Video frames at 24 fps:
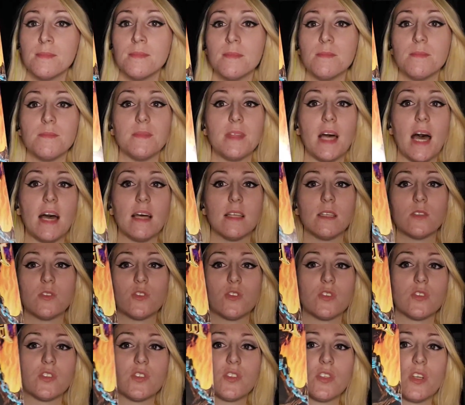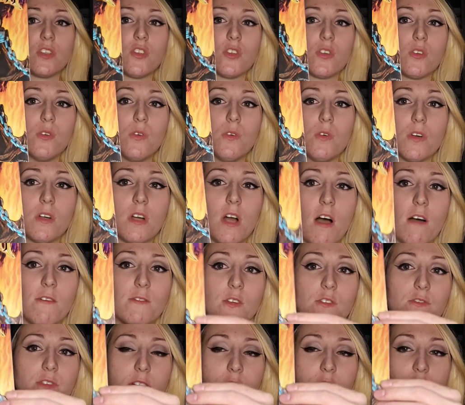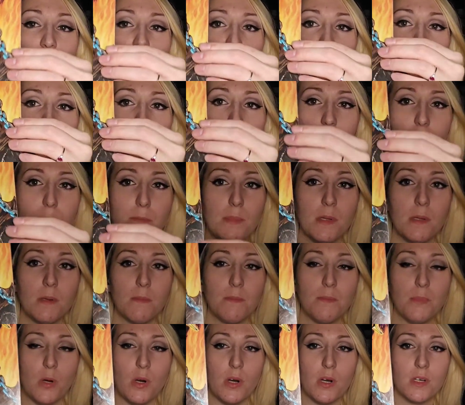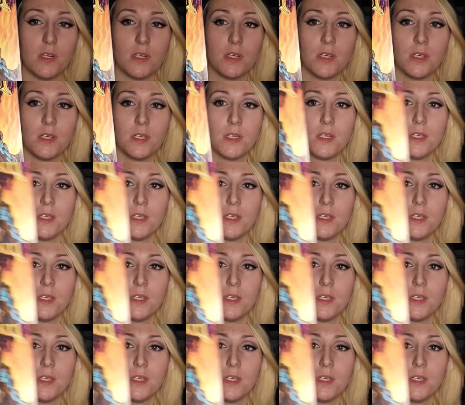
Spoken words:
That is just such a cool cover, very sharp book.